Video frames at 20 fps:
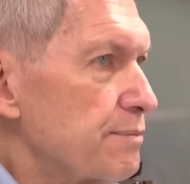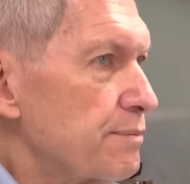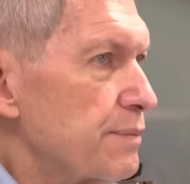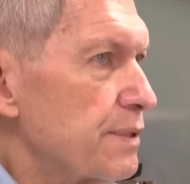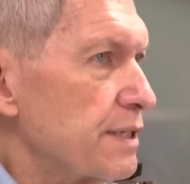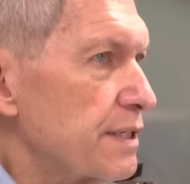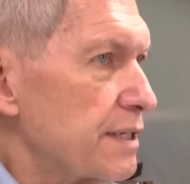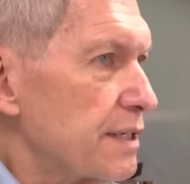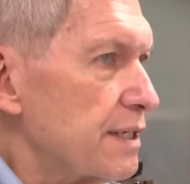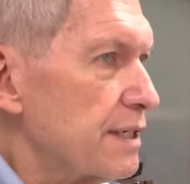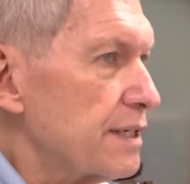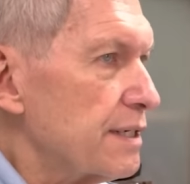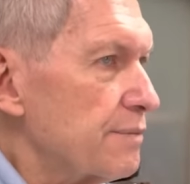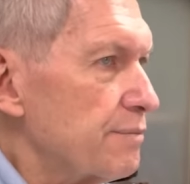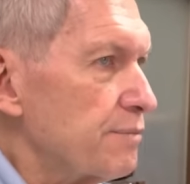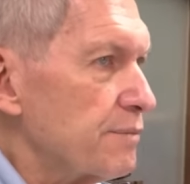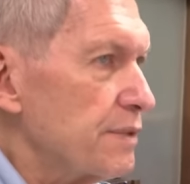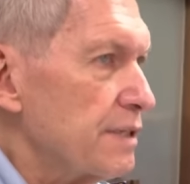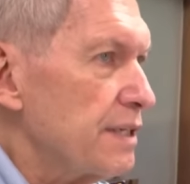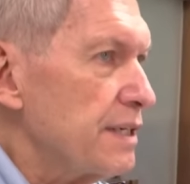But,
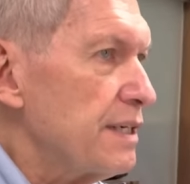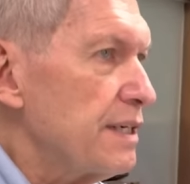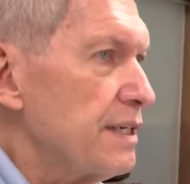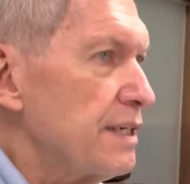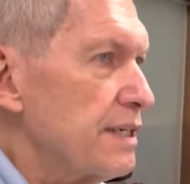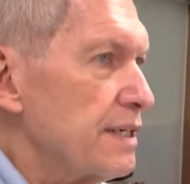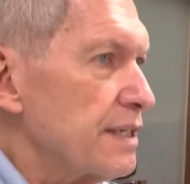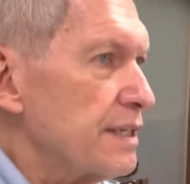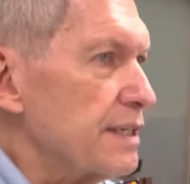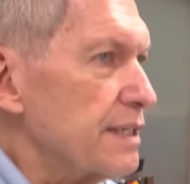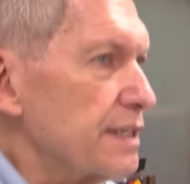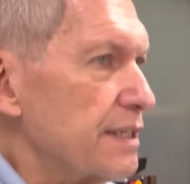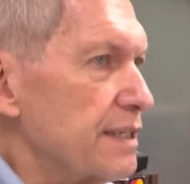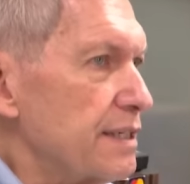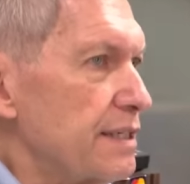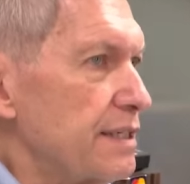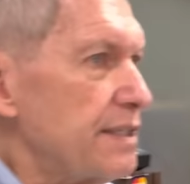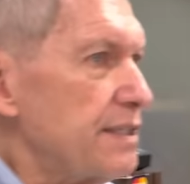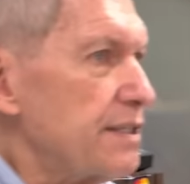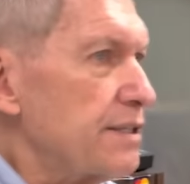um,
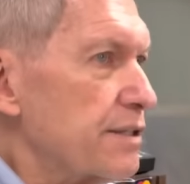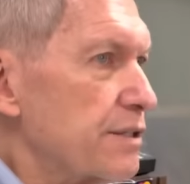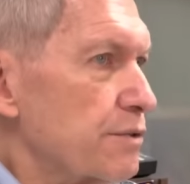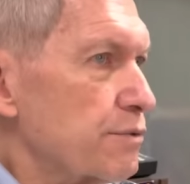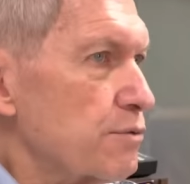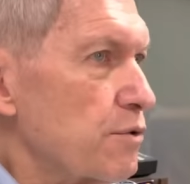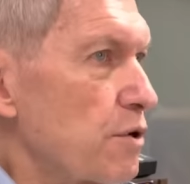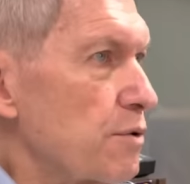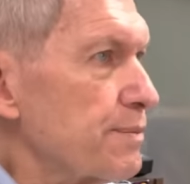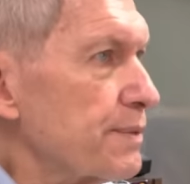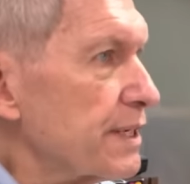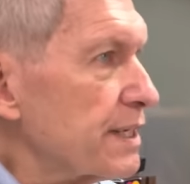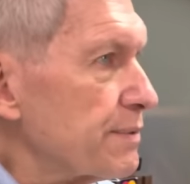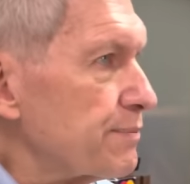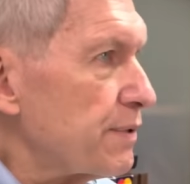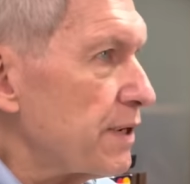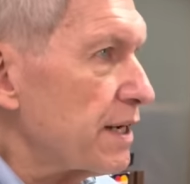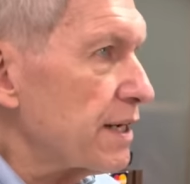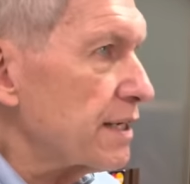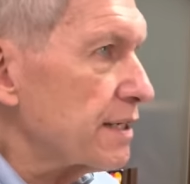you know, the Roman
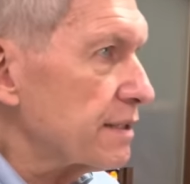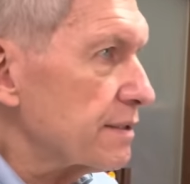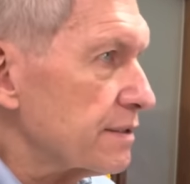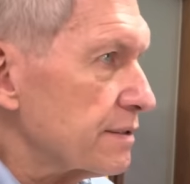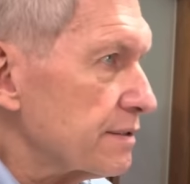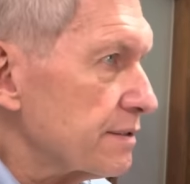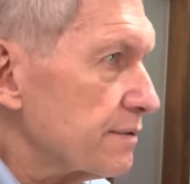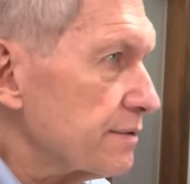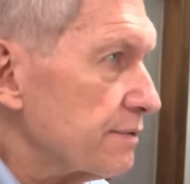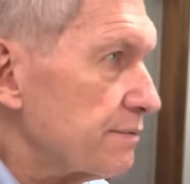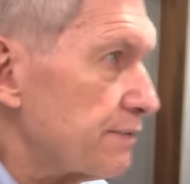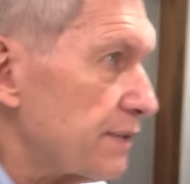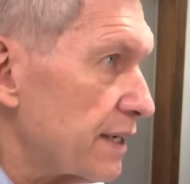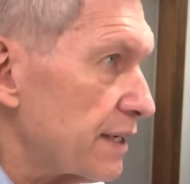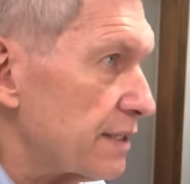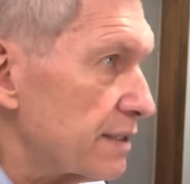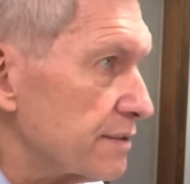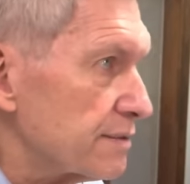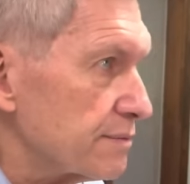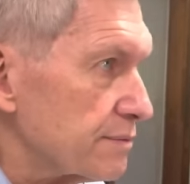Empire
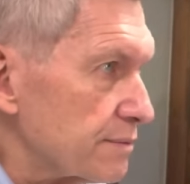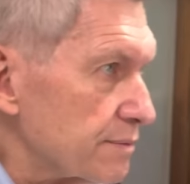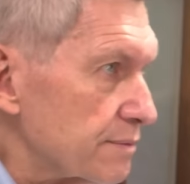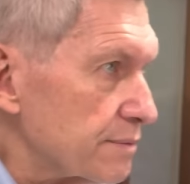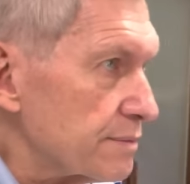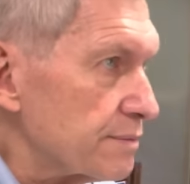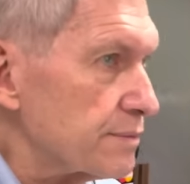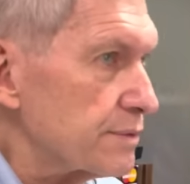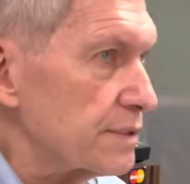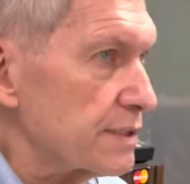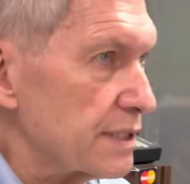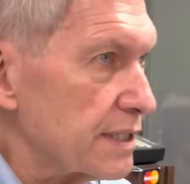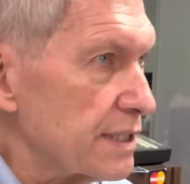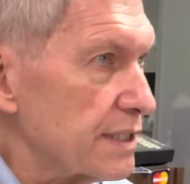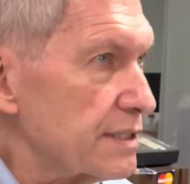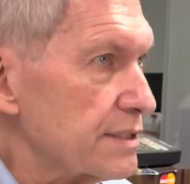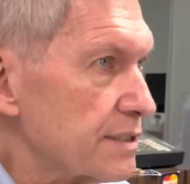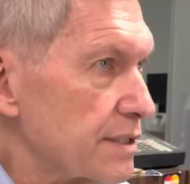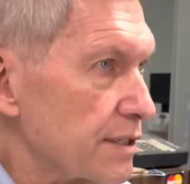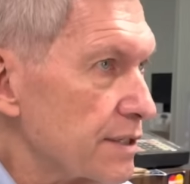fell when
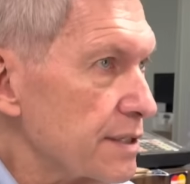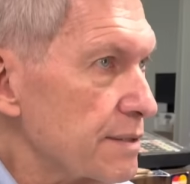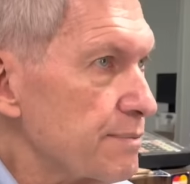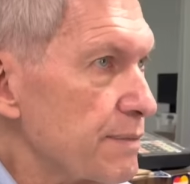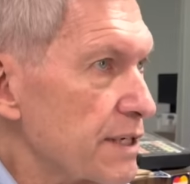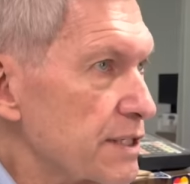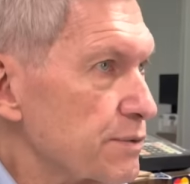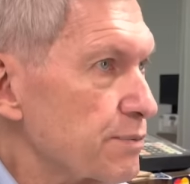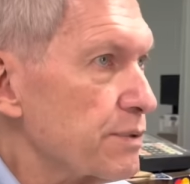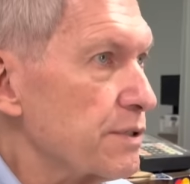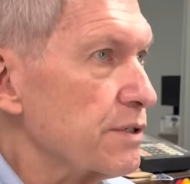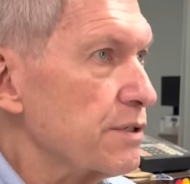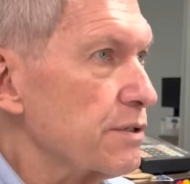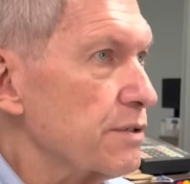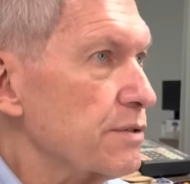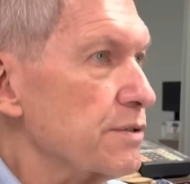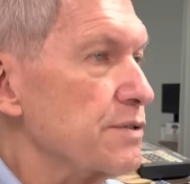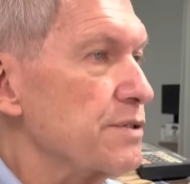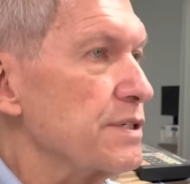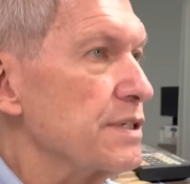they started to mess with the
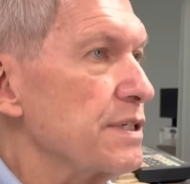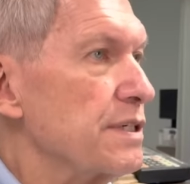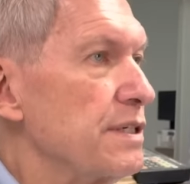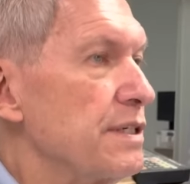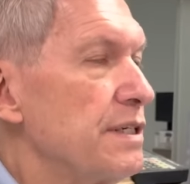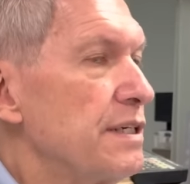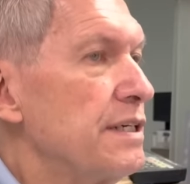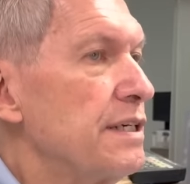currency.